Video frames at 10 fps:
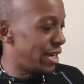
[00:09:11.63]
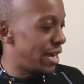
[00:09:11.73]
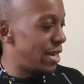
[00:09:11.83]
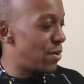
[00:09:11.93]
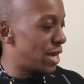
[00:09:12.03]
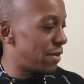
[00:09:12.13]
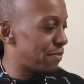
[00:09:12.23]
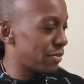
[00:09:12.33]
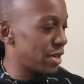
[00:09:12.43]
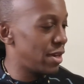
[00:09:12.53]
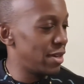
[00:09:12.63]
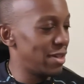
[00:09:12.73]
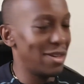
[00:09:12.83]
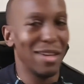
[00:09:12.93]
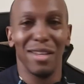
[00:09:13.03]
Anyway,
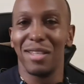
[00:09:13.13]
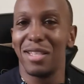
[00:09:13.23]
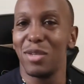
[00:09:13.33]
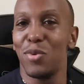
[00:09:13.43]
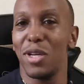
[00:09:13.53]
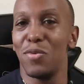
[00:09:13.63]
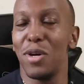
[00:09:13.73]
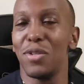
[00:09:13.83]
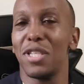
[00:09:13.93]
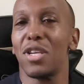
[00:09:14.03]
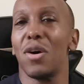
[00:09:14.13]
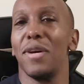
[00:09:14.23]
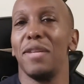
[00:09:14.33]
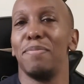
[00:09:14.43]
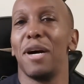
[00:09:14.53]
this is where the world is
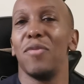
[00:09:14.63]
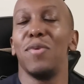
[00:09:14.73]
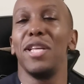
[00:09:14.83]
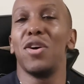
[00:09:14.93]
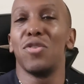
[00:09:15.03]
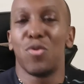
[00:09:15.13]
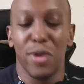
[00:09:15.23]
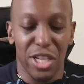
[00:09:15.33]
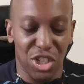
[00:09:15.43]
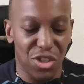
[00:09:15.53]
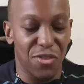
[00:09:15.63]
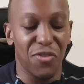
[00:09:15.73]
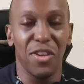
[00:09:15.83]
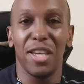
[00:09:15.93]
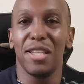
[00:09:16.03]
going. But if we don't question
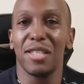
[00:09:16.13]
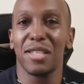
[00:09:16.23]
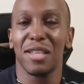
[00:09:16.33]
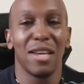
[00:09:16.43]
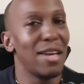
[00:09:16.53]
things,